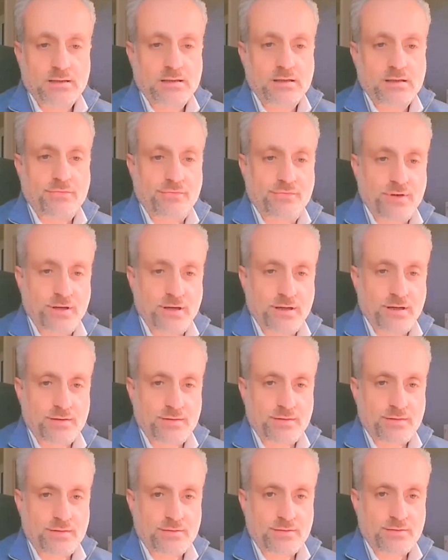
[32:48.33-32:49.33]
Now,
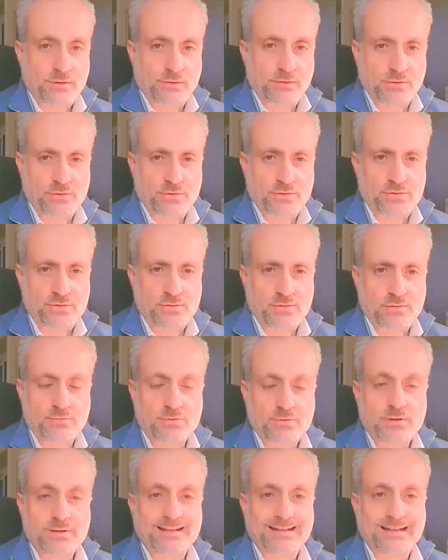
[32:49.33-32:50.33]
this resolution
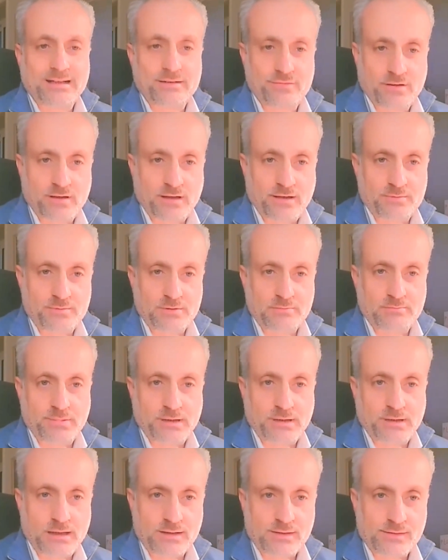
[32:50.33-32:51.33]
would never have been
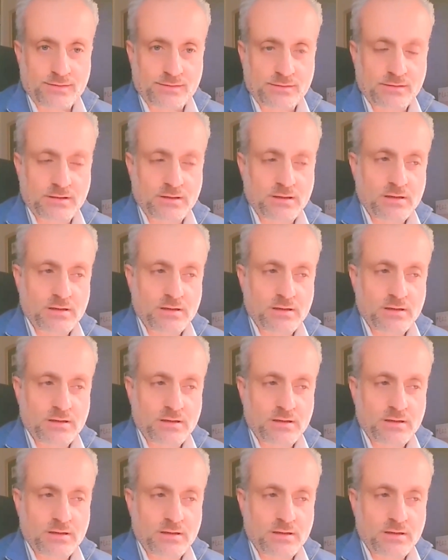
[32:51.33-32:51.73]
passed